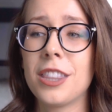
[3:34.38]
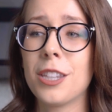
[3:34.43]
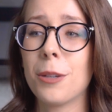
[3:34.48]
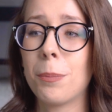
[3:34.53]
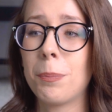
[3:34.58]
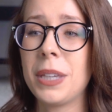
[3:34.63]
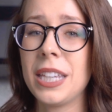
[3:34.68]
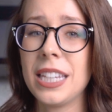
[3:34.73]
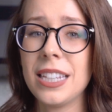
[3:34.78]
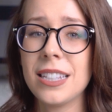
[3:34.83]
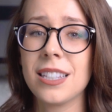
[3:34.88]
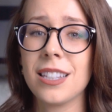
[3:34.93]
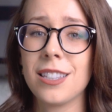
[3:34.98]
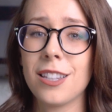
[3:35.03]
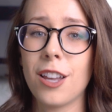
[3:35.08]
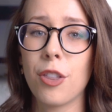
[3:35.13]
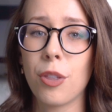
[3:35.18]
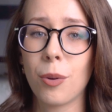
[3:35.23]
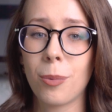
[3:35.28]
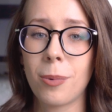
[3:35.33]
the piece is
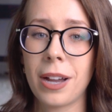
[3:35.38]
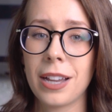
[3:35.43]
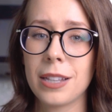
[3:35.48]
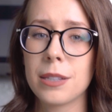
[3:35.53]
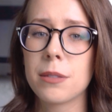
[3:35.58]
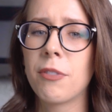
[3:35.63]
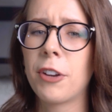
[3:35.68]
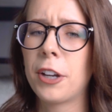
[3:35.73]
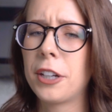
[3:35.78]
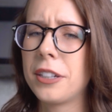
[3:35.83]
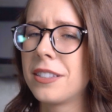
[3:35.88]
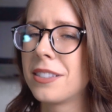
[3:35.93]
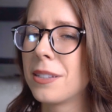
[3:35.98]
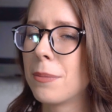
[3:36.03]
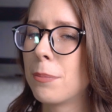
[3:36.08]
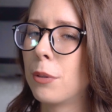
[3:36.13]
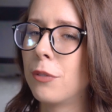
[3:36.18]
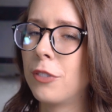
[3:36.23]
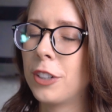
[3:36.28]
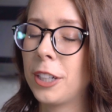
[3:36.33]
otherwise very
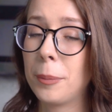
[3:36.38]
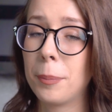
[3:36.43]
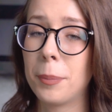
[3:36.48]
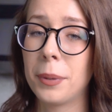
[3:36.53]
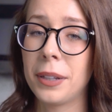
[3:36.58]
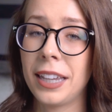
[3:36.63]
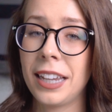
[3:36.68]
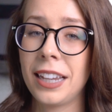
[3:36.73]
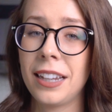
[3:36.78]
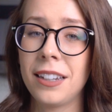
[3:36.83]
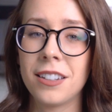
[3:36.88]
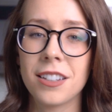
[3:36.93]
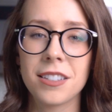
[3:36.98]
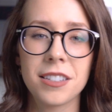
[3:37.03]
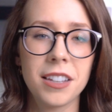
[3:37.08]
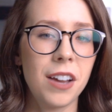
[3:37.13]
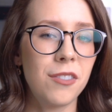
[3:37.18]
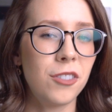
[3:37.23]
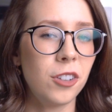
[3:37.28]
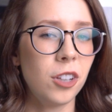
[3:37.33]
simple, very plain,
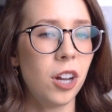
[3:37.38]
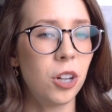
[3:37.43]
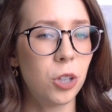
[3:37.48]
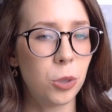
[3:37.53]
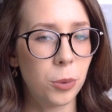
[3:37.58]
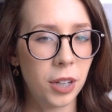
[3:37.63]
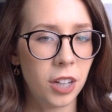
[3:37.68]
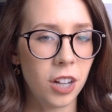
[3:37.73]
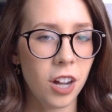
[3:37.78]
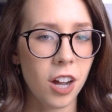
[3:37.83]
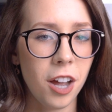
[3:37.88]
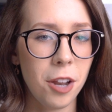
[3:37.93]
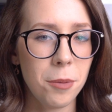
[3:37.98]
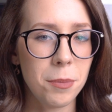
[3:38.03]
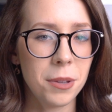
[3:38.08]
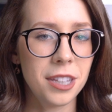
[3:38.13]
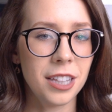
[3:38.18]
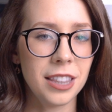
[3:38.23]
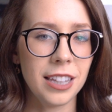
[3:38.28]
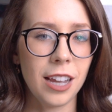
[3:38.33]
doesn't have a lot going on,
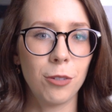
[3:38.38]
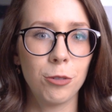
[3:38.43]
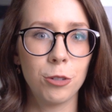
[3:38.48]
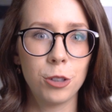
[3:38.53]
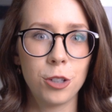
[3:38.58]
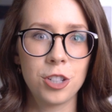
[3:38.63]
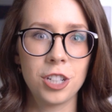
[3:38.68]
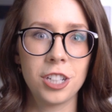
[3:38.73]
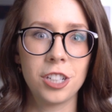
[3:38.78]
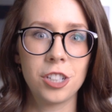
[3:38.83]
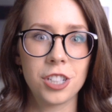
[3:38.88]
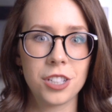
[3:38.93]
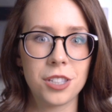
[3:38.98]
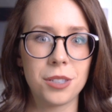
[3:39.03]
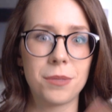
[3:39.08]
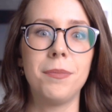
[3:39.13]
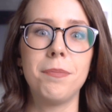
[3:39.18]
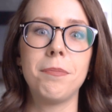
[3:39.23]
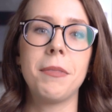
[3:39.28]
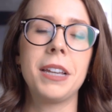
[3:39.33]
but then that ruching
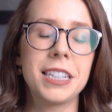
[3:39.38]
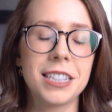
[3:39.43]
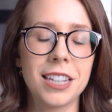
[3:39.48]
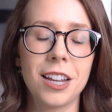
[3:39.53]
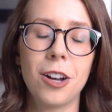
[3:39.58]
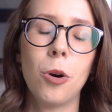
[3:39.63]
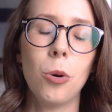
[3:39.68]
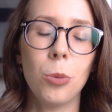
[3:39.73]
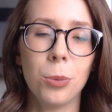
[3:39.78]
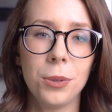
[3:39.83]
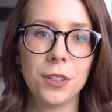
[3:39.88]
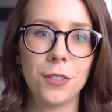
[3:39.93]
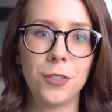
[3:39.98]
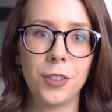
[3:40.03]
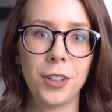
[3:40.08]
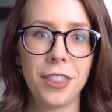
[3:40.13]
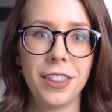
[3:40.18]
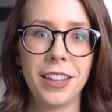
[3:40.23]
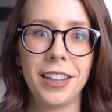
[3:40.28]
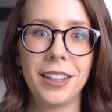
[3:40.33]
just makes it a whole
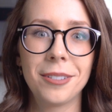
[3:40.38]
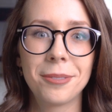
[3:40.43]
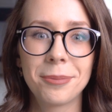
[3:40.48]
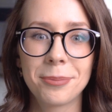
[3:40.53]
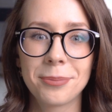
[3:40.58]
different thing.